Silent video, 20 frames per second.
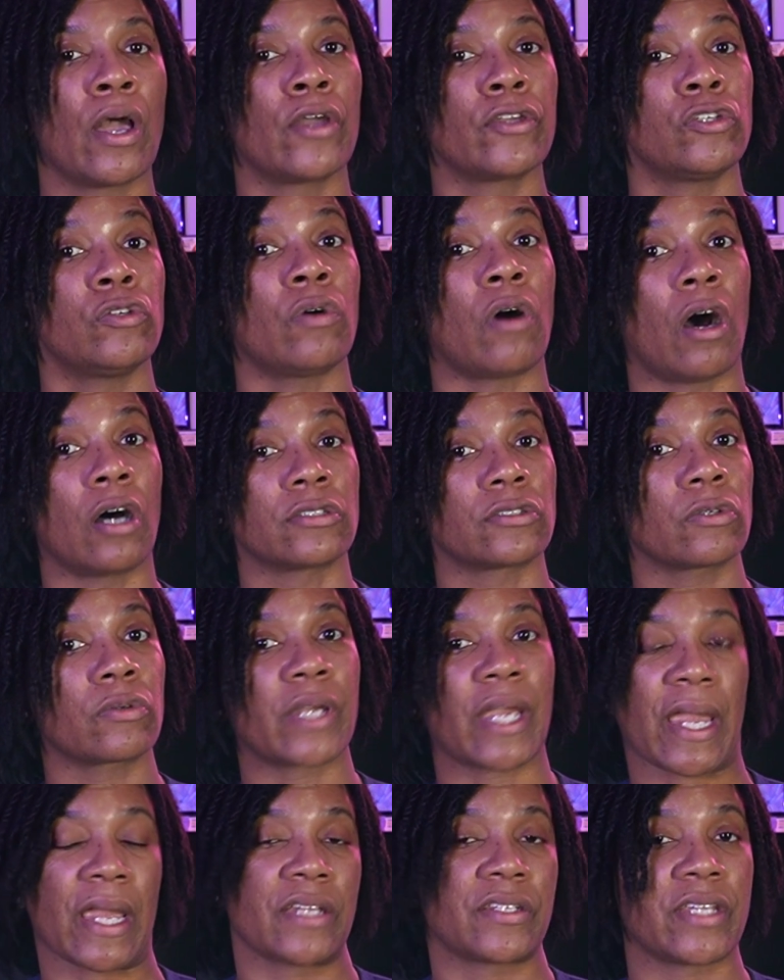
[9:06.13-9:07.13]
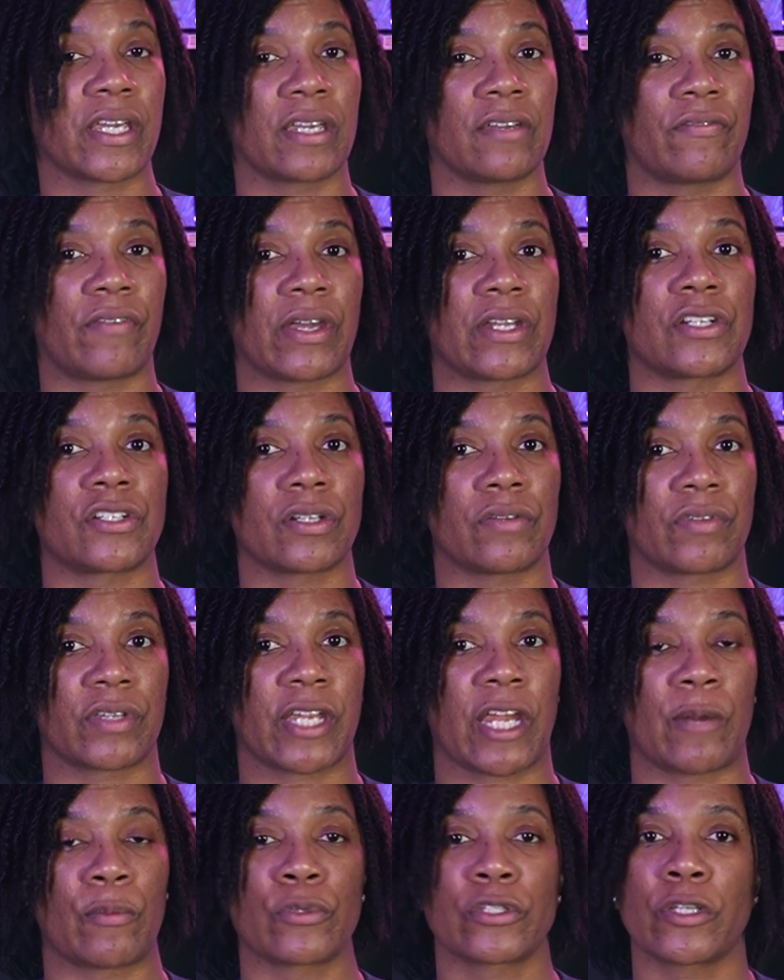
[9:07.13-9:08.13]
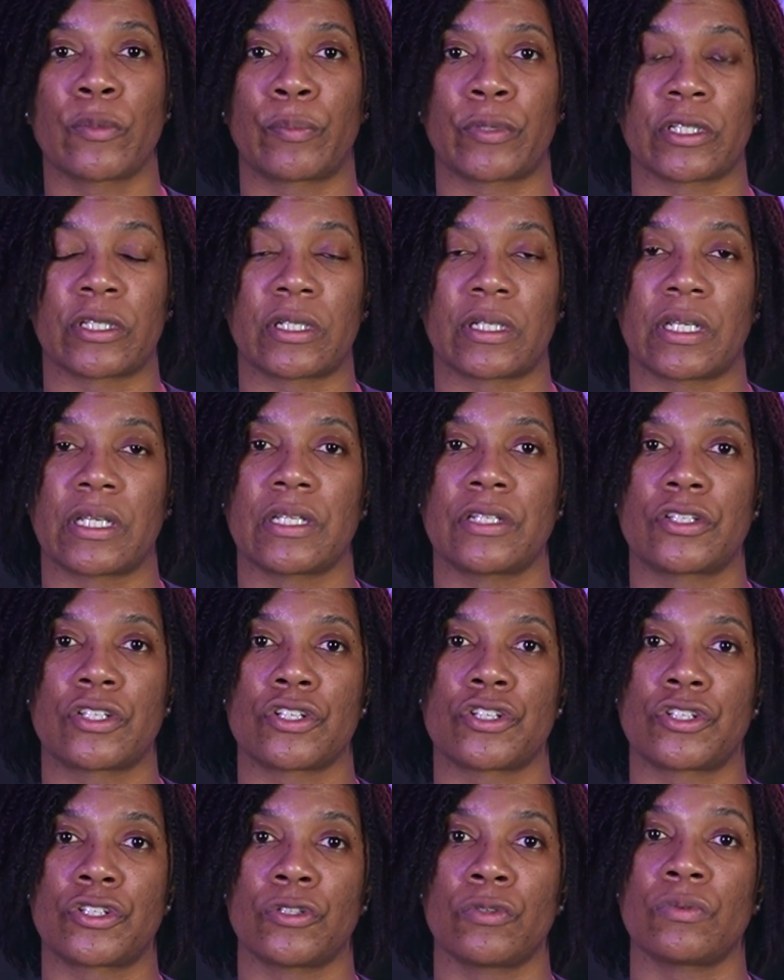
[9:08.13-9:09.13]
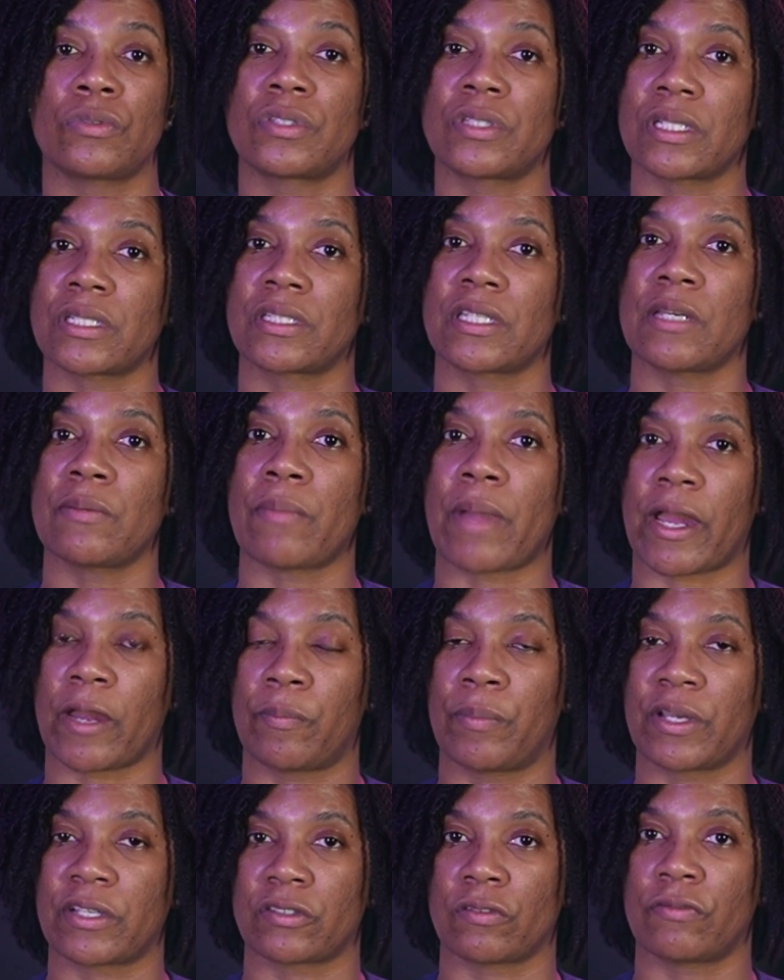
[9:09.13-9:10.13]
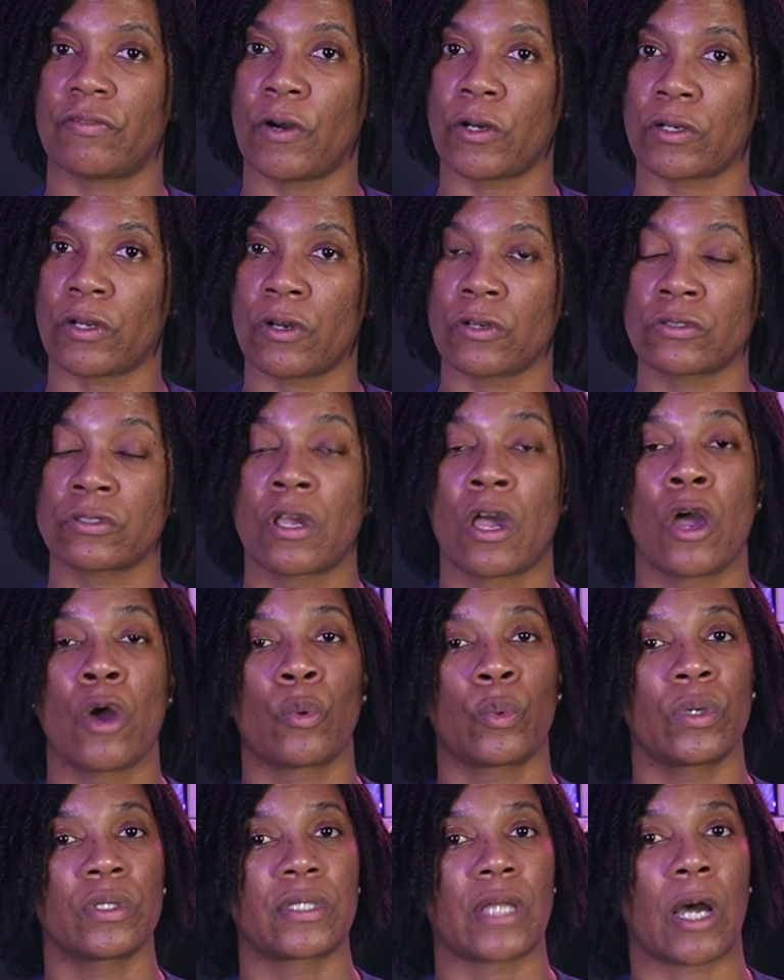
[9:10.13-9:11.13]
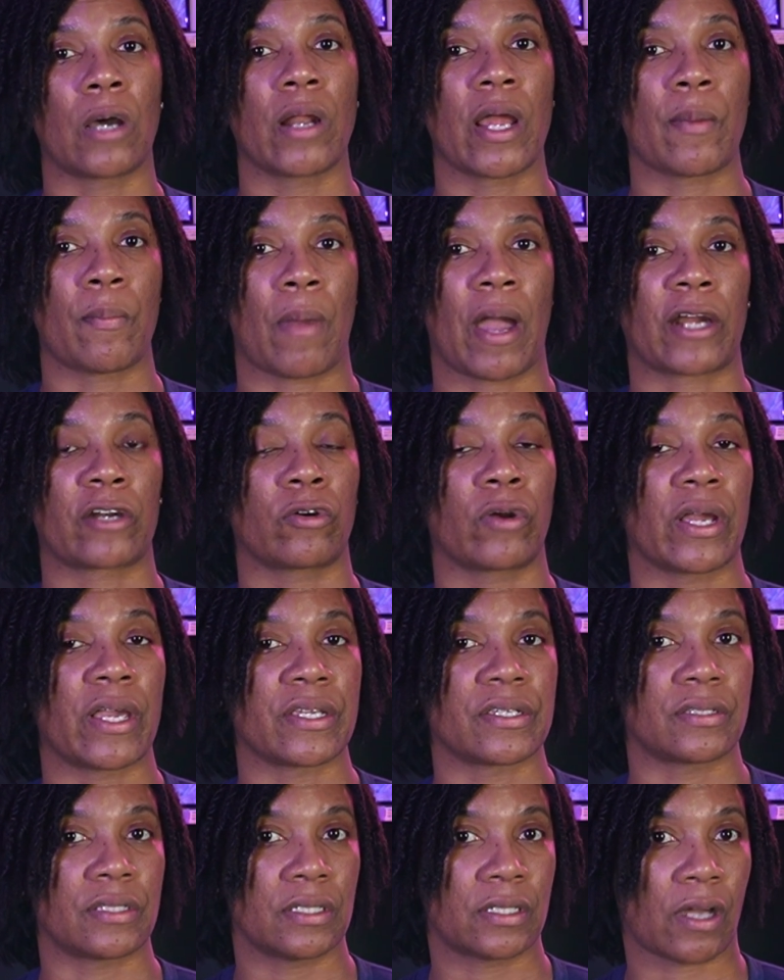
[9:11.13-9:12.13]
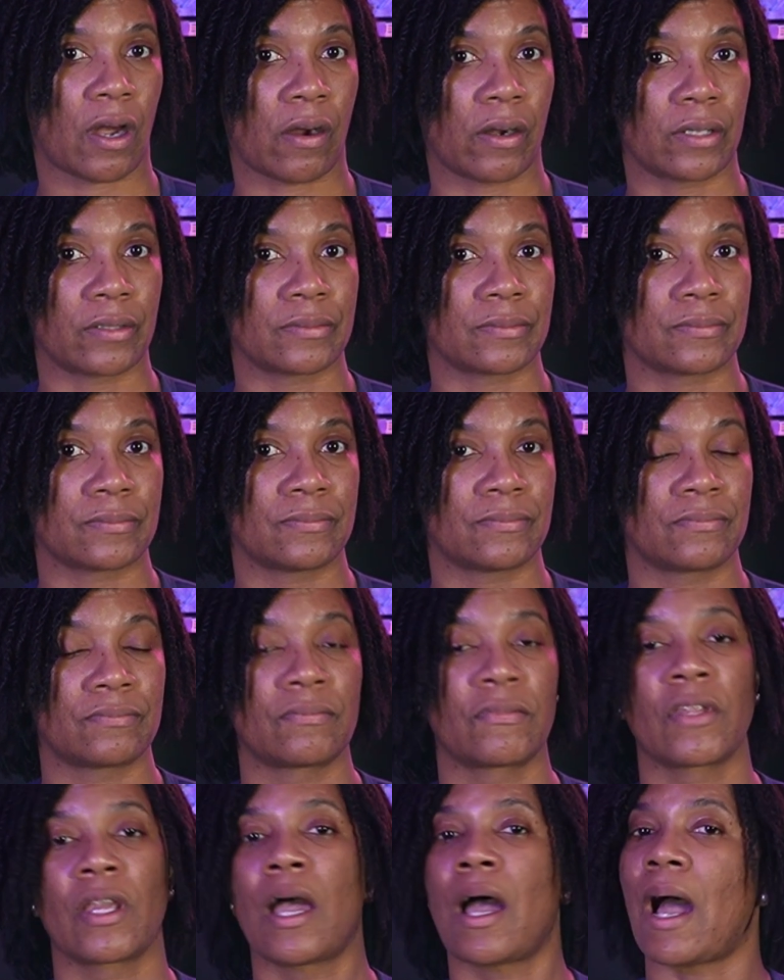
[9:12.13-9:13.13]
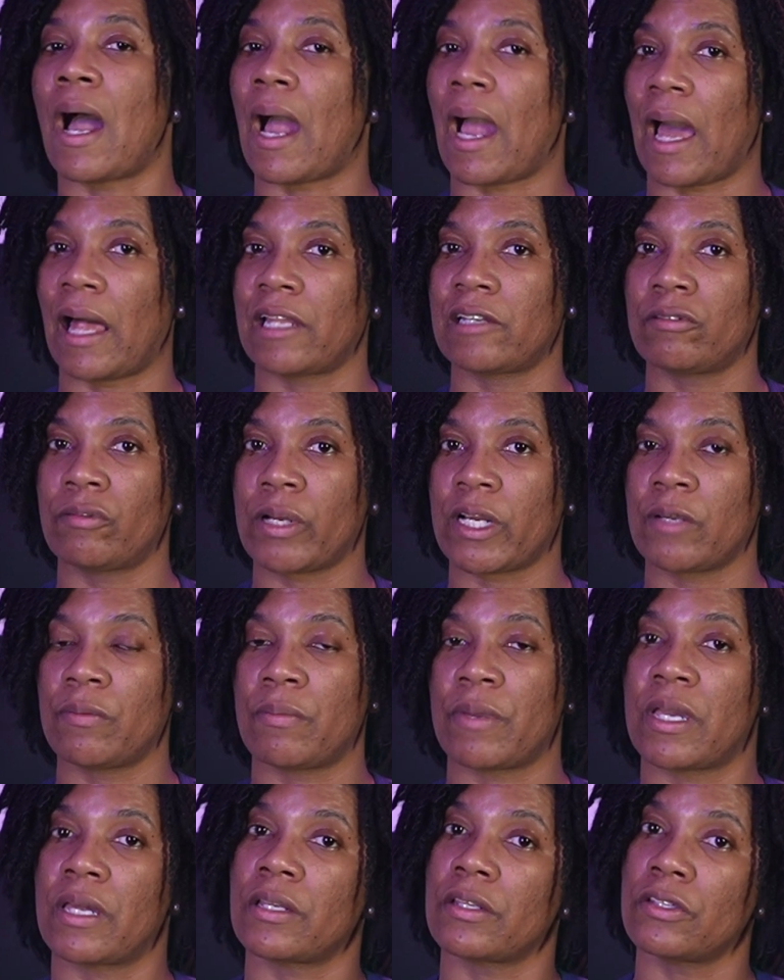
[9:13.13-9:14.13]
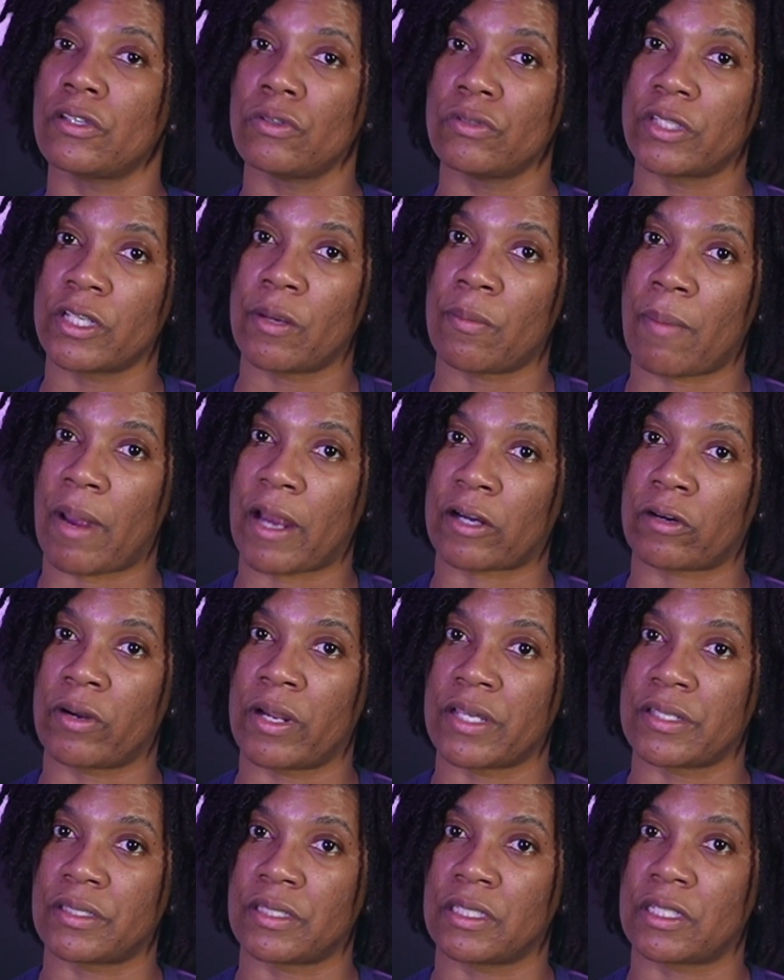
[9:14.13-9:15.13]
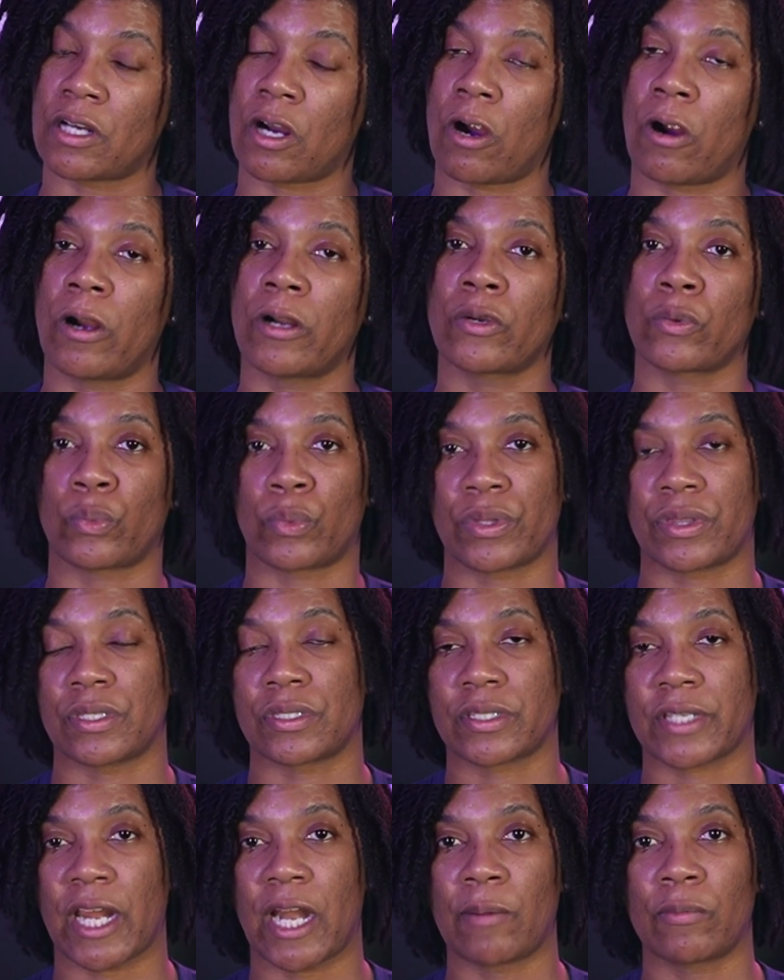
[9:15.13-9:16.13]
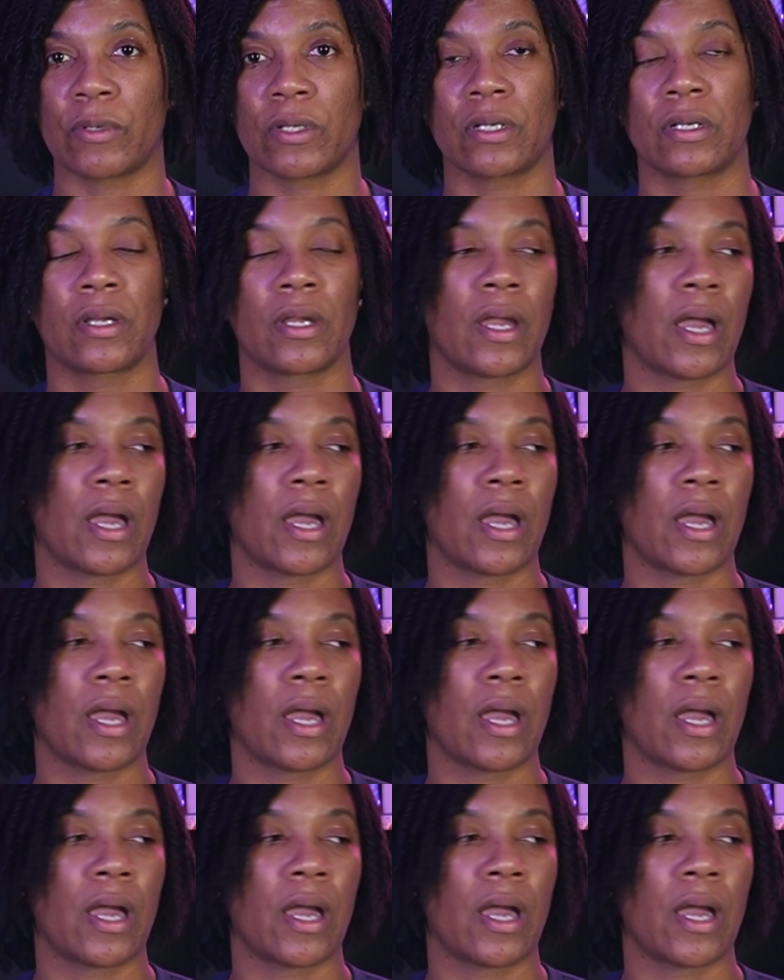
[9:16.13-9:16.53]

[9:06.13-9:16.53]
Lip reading: You also can't take advantage of the camera's ability to shoot 16 megapixel photos without a micro SD card. I highly recommend using a micro SD card with this camera.